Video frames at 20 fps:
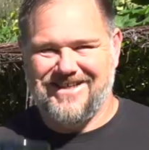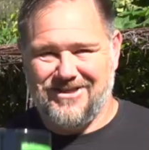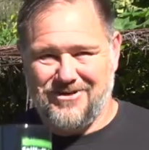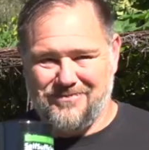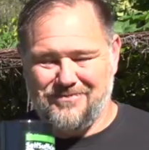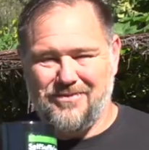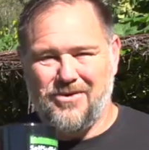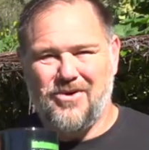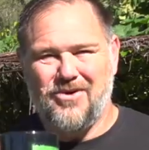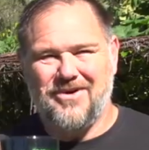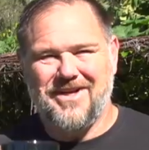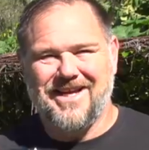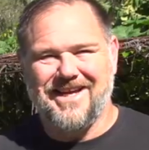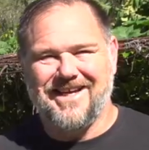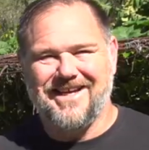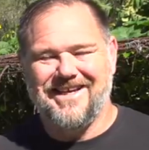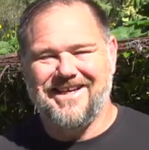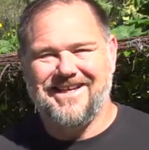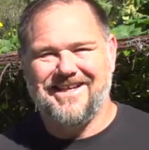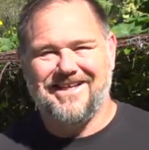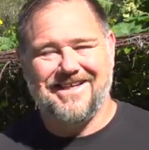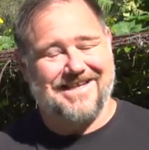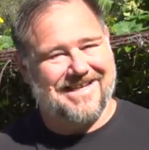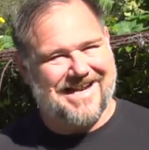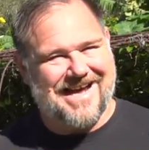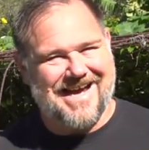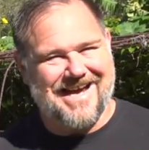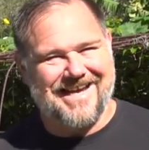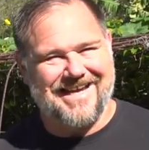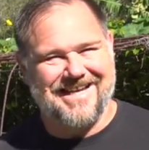Good morning.
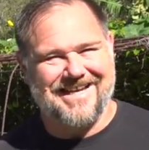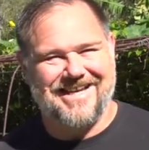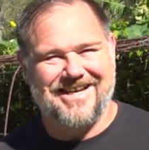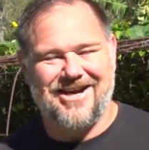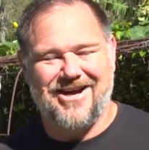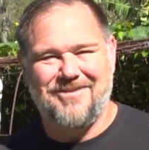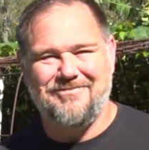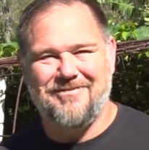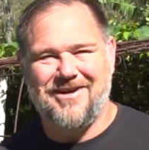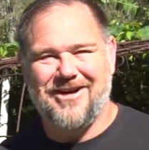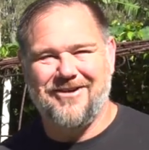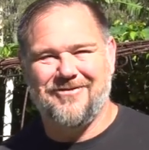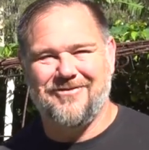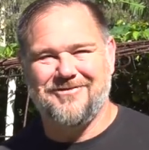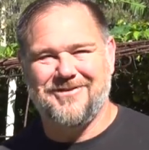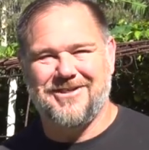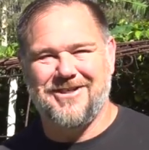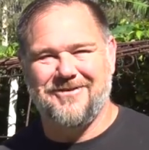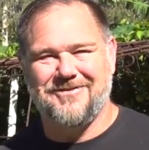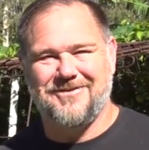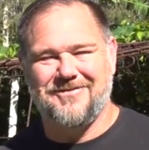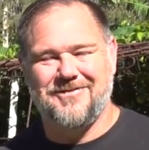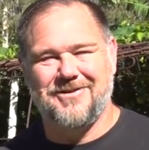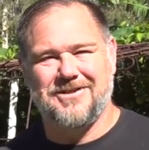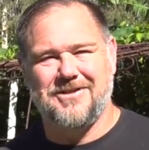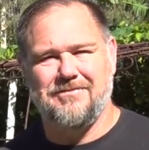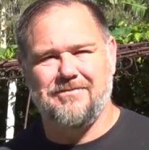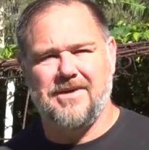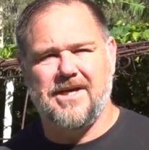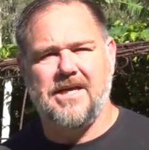G'day. I'm Mark from Self
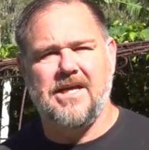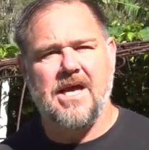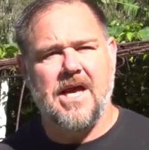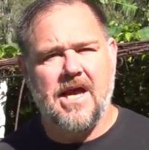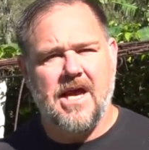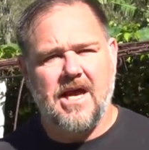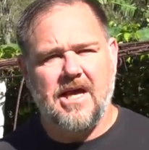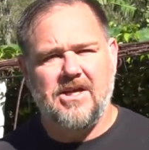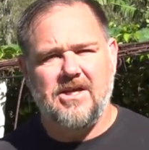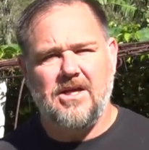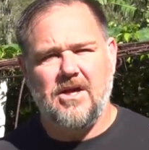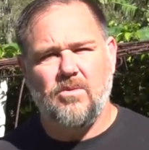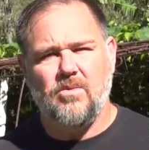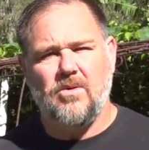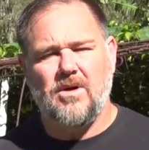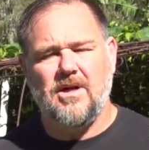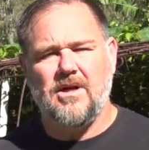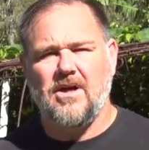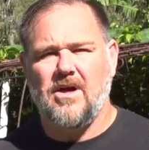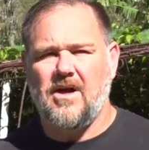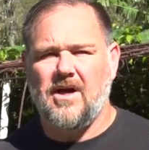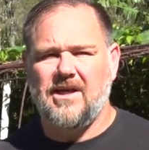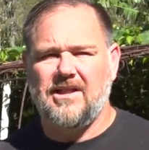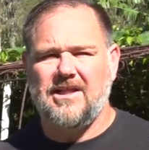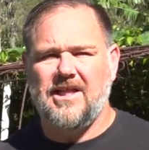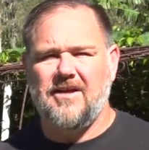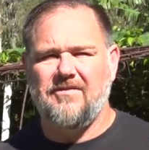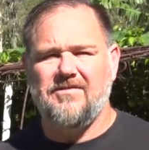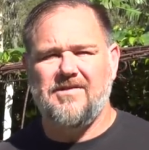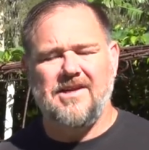Sufficient Me. You know what? I
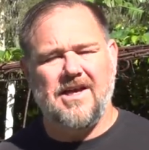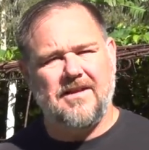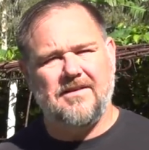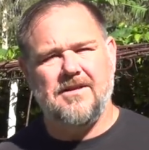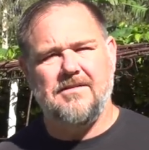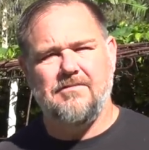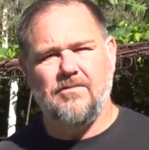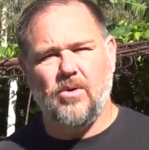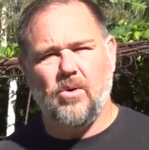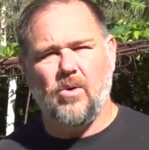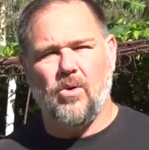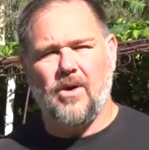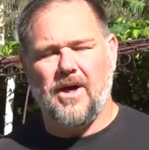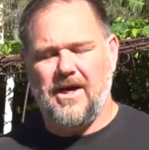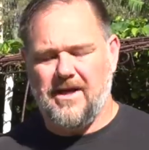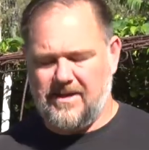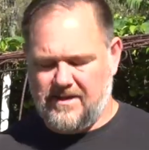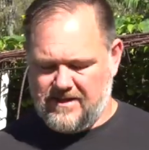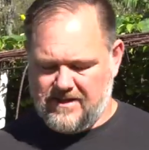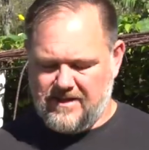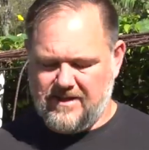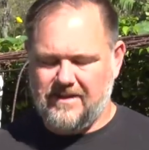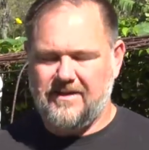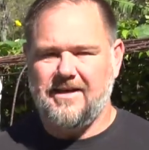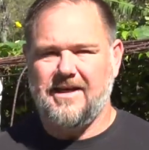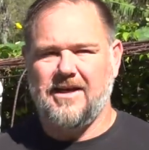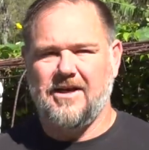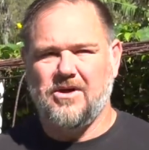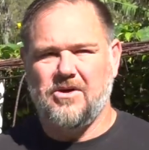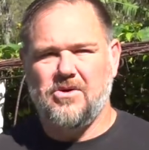love nothing more
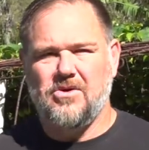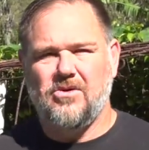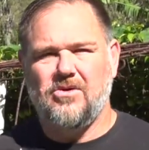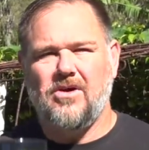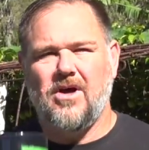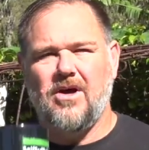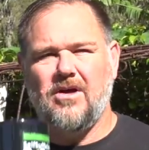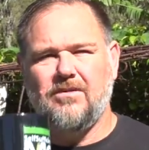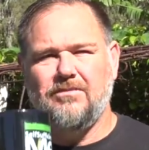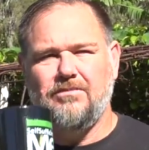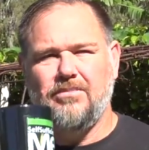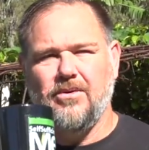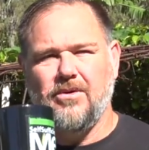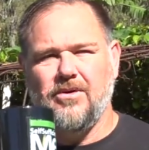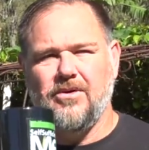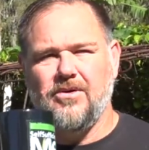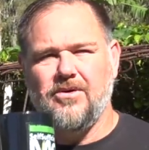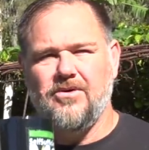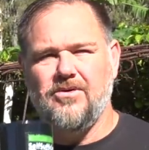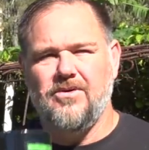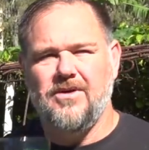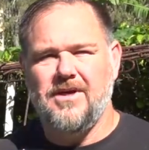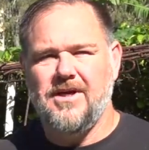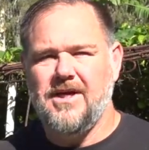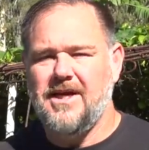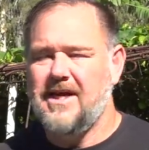than a good old brew